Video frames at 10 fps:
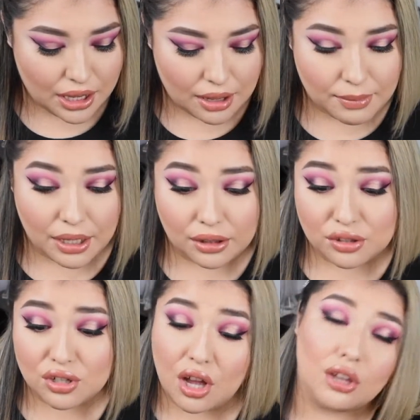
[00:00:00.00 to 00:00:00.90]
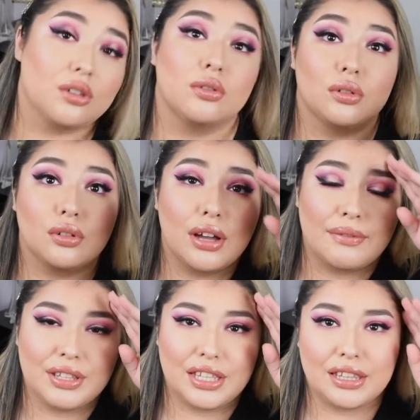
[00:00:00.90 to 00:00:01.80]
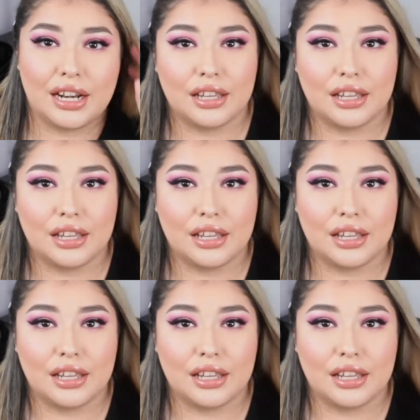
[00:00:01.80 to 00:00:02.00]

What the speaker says: I'll talk you through everything that I